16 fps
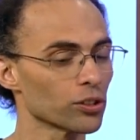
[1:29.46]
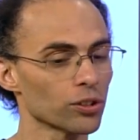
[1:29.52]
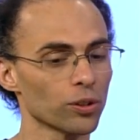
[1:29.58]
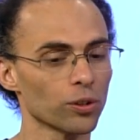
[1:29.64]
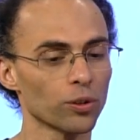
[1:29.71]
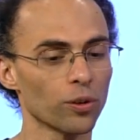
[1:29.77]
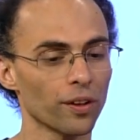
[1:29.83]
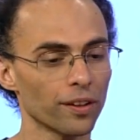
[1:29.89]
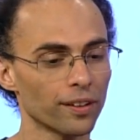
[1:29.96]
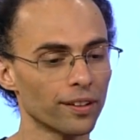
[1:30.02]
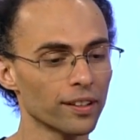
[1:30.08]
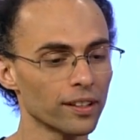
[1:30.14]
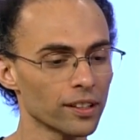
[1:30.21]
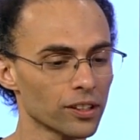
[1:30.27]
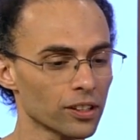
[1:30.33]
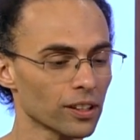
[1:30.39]
So
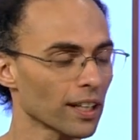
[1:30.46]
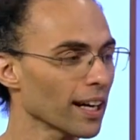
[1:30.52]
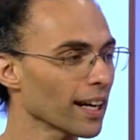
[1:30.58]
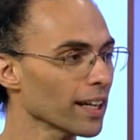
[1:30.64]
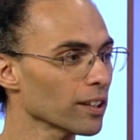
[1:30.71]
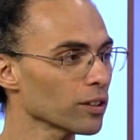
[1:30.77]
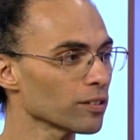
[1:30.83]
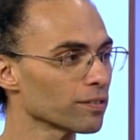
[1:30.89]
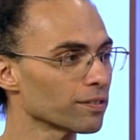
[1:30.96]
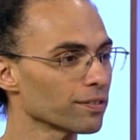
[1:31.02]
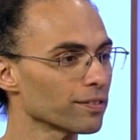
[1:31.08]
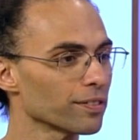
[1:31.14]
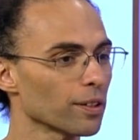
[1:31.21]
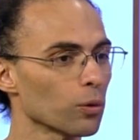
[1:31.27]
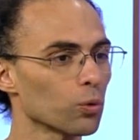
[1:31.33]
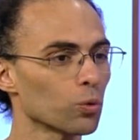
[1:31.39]
there's kind
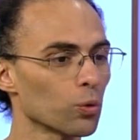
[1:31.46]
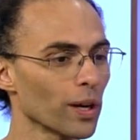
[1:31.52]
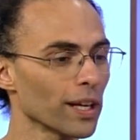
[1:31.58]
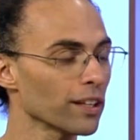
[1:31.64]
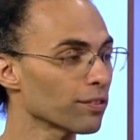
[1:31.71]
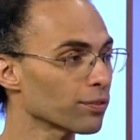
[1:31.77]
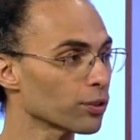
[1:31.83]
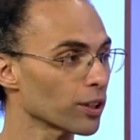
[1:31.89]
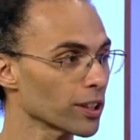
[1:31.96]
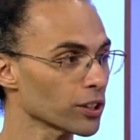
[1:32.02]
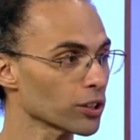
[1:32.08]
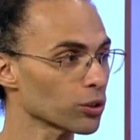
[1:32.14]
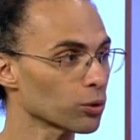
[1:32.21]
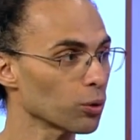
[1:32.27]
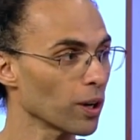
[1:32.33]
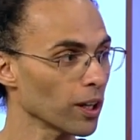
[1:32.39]
of way for
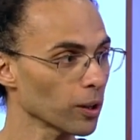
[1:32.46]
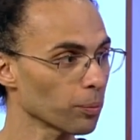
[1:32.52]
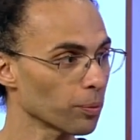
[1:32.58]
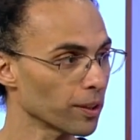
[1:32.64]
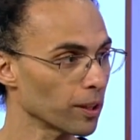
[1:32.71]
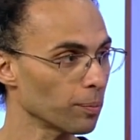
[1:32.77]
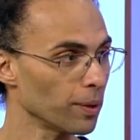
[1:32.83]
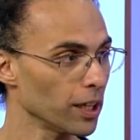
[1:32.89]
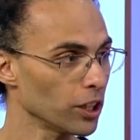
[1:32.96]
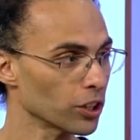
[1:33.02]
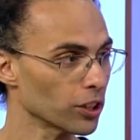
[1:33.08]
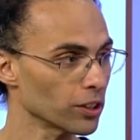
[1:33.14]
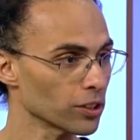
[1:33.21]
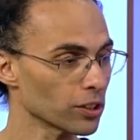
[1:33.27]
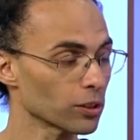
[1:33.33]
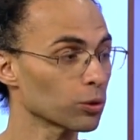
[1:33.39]
us to help the
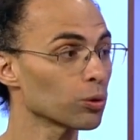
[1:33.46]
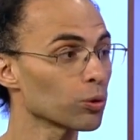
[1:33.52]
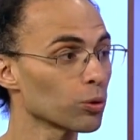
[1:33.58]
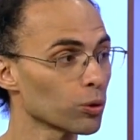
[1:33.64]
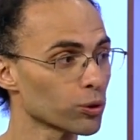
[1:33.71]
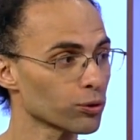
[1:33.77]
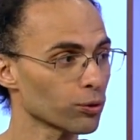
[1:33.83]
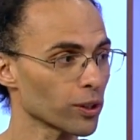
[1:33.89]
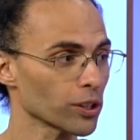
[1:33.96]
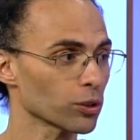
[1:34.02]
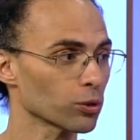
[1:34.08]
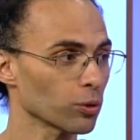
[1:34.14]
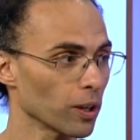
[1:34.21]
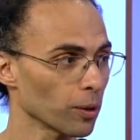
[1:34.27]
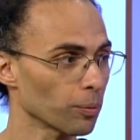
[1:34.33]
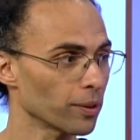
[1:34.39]
patients, tools for us
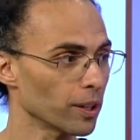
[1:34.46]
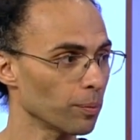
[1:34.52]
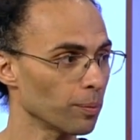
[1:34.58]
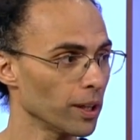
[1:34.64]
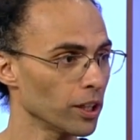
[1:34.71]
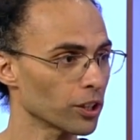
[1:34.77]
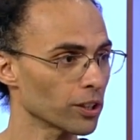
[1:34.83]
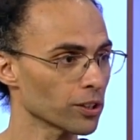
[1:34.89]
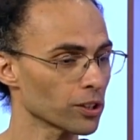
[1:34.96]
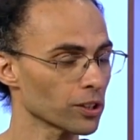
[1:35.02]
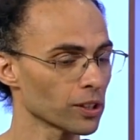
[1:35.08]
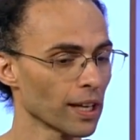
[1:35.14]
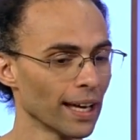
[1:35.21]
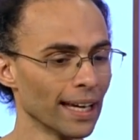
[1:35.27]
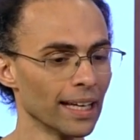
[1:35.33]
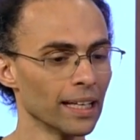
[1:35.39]
to help the patients,
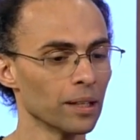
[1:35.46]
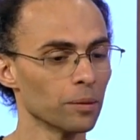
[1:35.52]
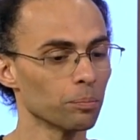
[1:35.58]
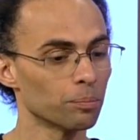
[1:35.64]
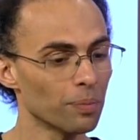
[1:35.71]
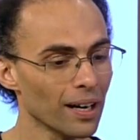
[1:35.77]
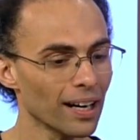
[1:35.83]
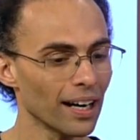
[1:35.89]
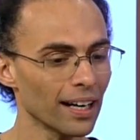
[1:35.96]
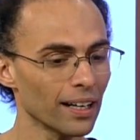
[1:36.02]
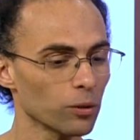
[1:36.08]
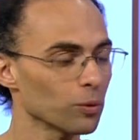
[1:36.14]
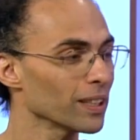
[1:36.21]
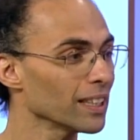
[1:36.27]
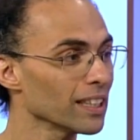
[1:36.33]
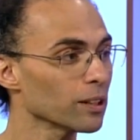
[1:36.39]
but
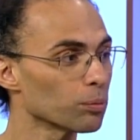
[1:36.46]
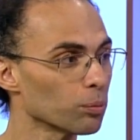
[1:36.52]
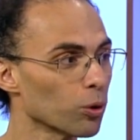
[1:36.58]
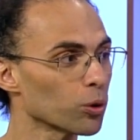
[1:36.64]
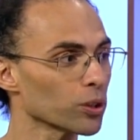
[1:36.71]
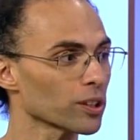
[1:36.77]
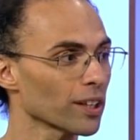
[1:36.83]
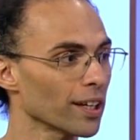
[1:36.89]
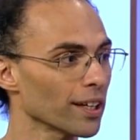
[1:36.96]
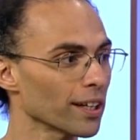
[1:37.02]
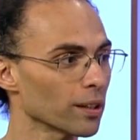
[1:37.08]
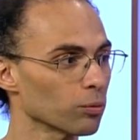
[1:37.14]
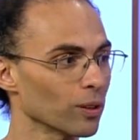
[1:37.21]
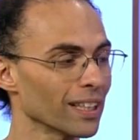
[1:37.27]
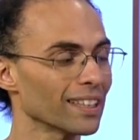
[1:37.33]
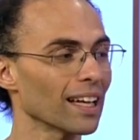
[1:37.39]
we need more
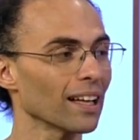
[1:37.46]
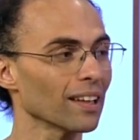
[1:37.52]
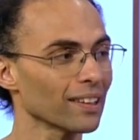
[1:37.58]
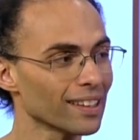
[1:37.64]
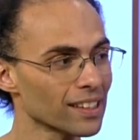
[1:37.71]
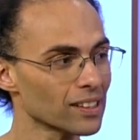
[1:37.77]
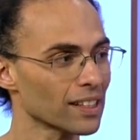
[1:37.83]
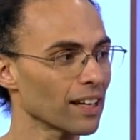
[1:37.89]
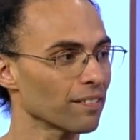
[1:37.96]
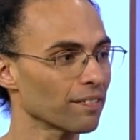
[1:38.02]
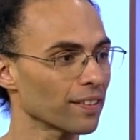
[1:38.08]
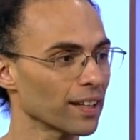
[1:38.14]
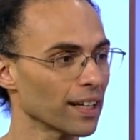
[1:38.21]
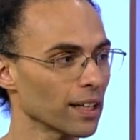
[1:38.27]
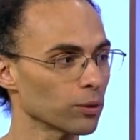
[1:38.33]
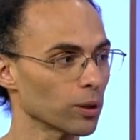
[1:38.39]
time. We need at least half
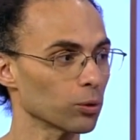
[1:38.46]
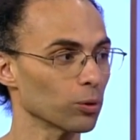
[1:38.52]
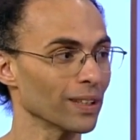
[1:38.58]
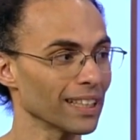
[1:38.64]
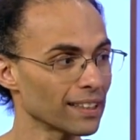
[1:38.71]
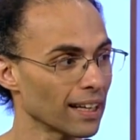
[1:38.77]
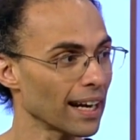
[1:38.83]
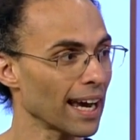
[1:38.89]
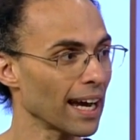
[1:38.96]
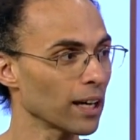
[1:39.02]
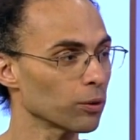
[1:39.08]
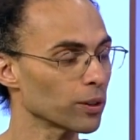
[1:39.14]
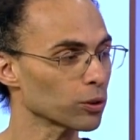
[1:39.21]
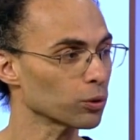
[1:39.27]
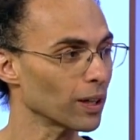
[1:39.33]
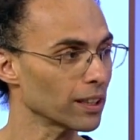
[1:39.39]
an hour. We need an
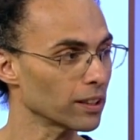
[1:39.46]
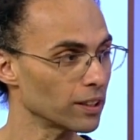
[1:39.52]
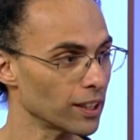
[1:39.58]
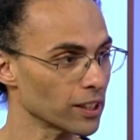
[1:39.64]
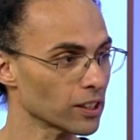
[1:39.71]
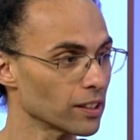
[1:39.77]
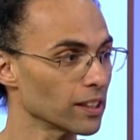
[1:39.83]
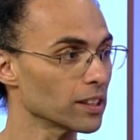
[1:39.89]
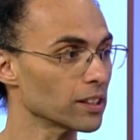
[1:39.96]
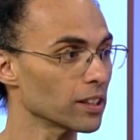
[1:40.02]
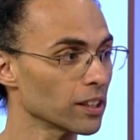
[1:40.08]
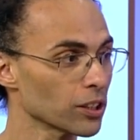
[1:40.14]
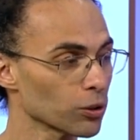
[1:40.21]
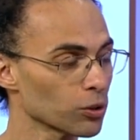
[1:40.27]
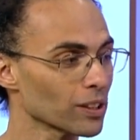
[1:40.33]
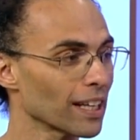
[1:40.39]
hour to address these
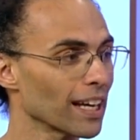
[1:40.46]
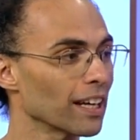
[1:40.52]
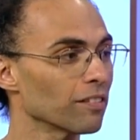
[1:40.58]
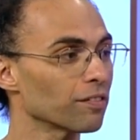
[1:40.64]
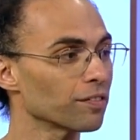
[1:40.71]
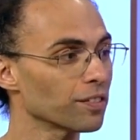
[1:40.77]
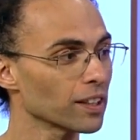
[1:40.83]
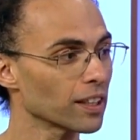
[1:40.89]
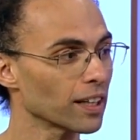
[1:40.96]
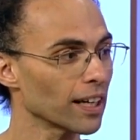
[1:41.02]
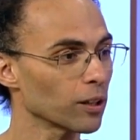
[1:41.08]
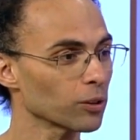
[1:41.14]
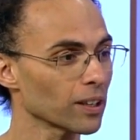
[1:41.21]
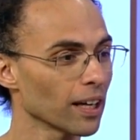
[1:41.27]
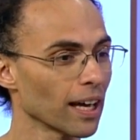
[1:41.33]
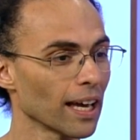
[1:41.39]
issues and figure
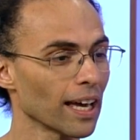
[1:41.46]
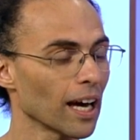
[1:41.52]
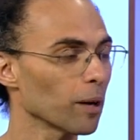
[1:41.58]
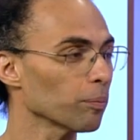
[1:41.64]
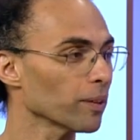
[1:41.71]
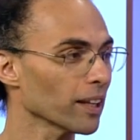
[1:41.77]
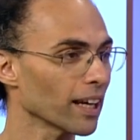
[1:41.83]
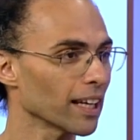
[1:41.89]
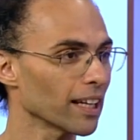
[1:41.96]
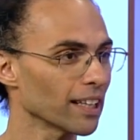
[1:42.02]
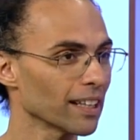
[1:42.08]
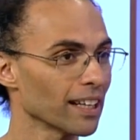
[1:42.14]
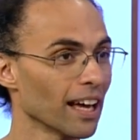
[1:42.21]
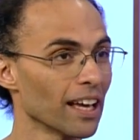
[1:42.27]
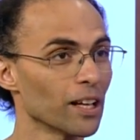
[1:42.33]
out a plan.